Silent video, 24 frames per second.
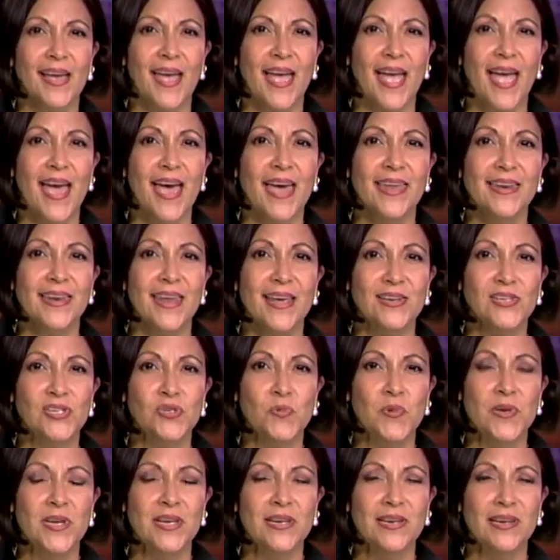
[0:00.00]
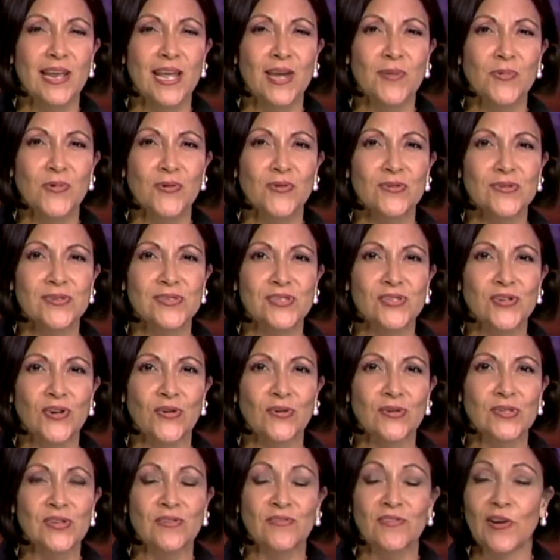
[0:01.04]
And next week, Nabors
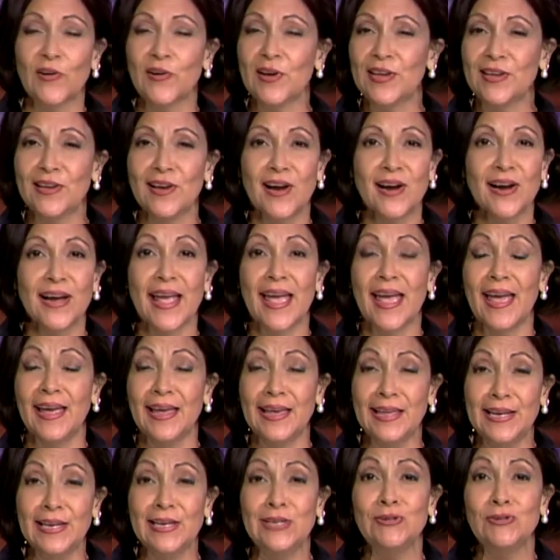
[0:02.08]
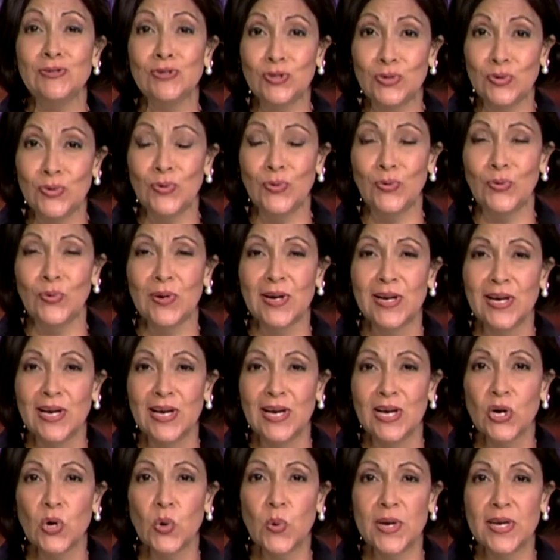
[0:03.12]
turns a very young 82.
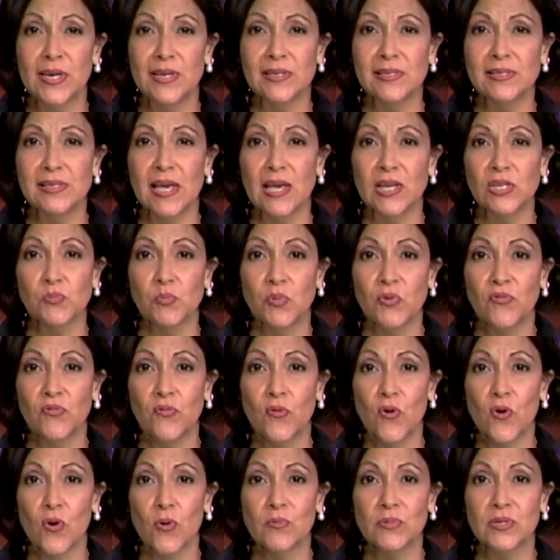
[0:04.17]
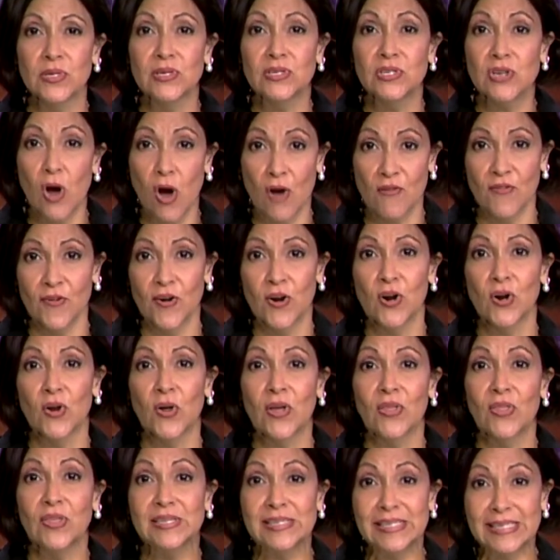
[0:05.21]
Queens has performed TAVR
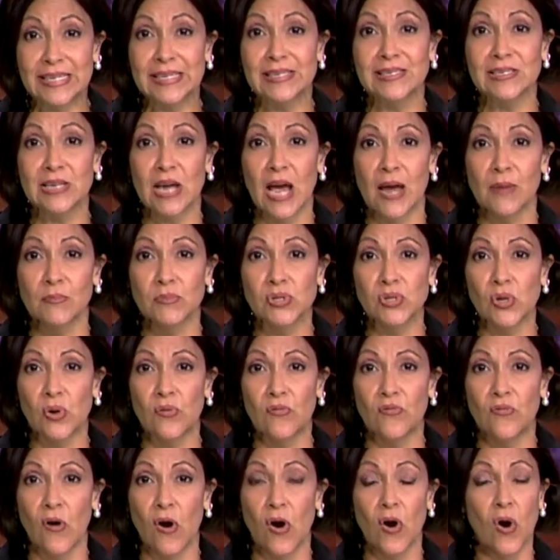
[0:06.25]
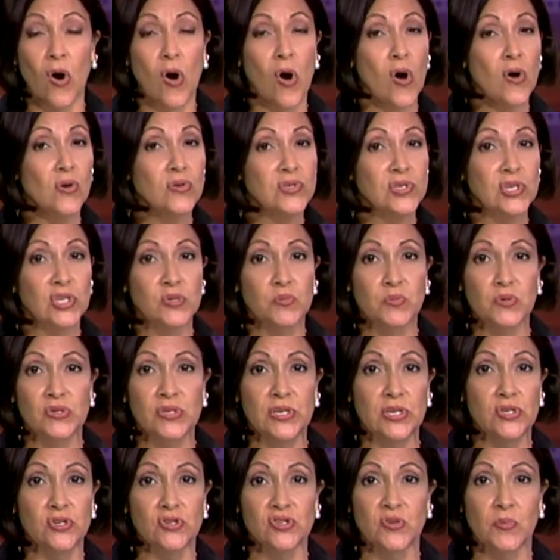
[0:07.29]
6 times so far. All 6
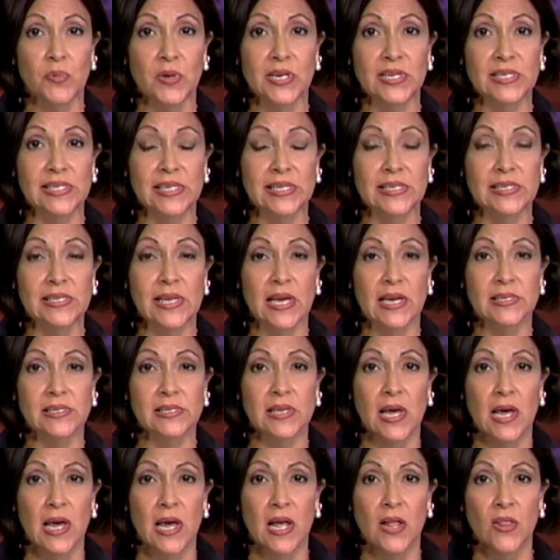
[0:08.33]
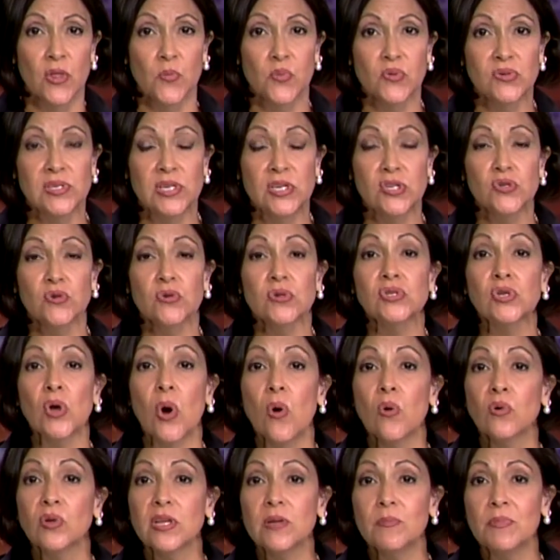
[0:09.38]
procedures have been a success. The procedure is
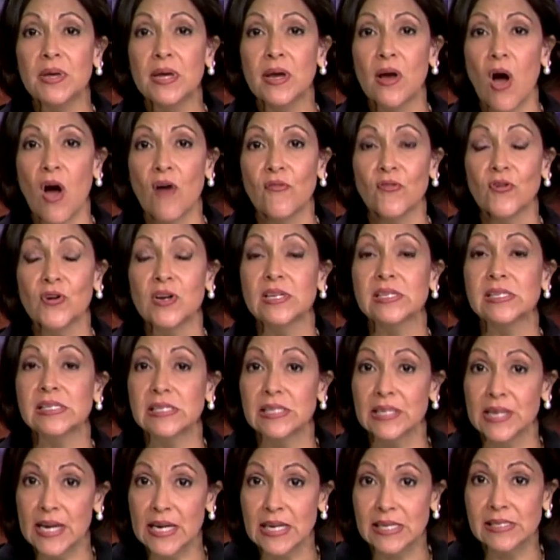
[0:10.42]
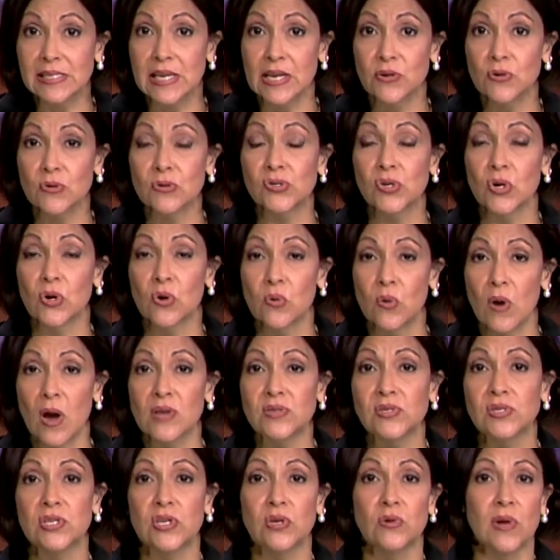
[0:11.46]
only being offered at select centers across
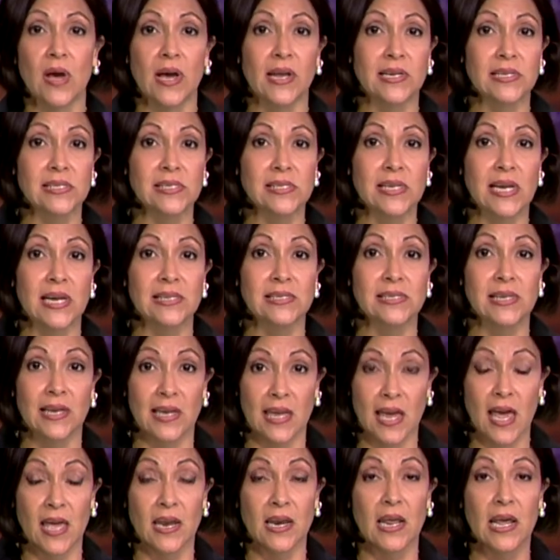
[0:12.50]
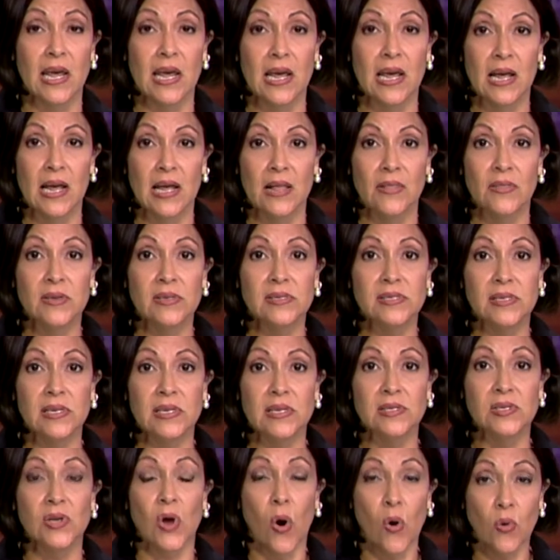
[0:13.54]
the United States. Again, this
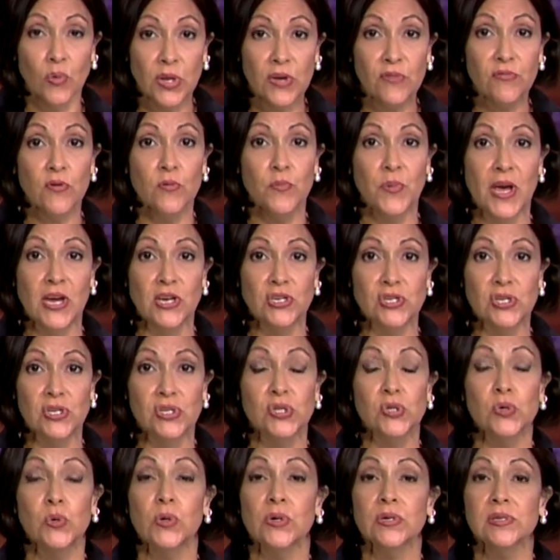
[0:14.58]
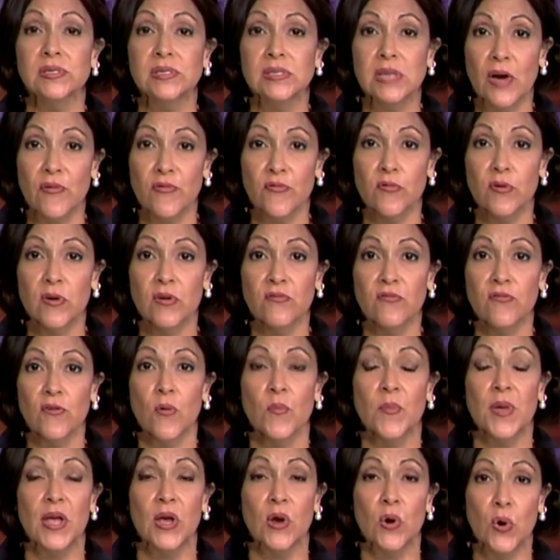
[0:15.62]
is only for patients who are suffering from
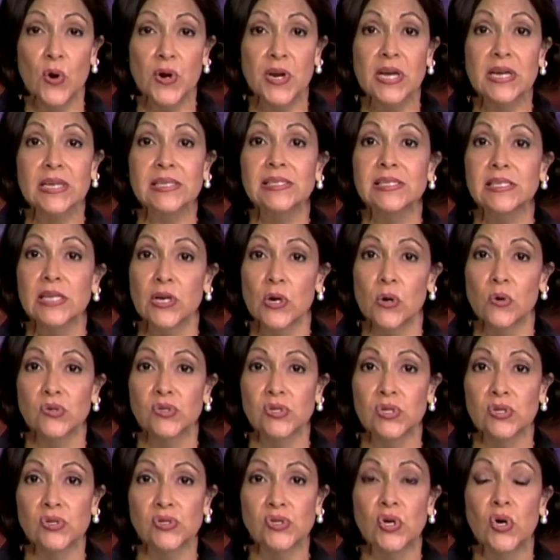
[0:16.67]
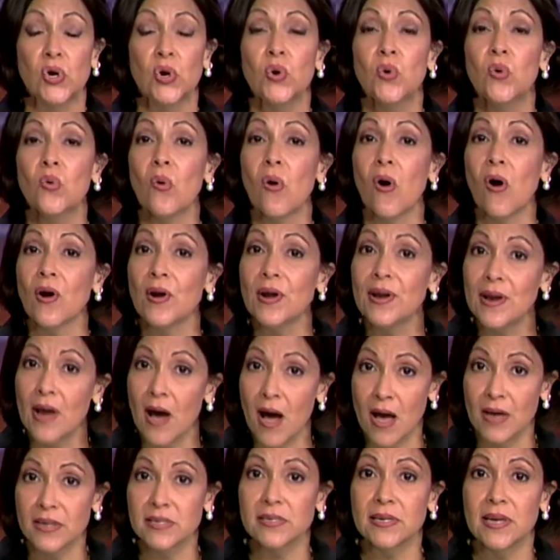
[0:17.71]
aortic stenosis who are
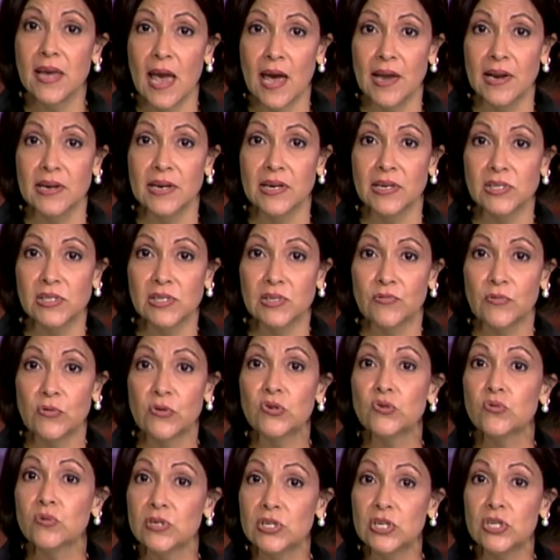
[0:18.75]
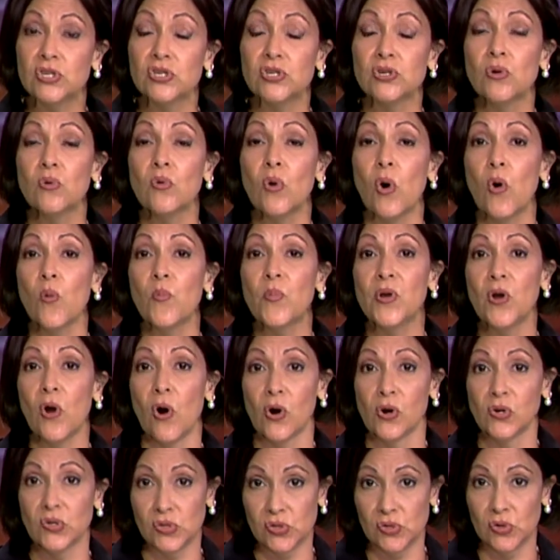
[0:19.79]
not candidates for traditional open
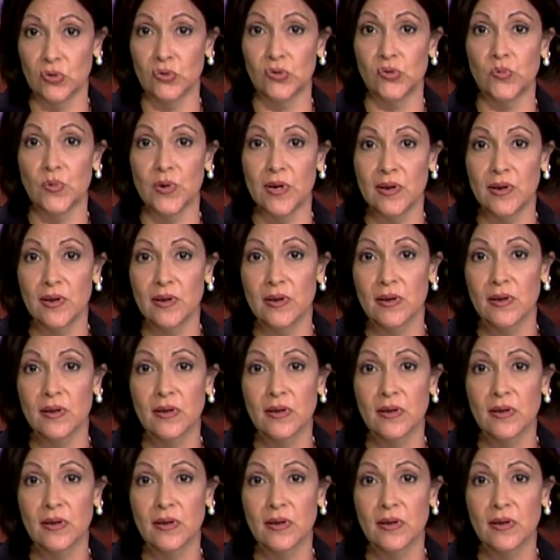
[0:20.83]
heart surgery.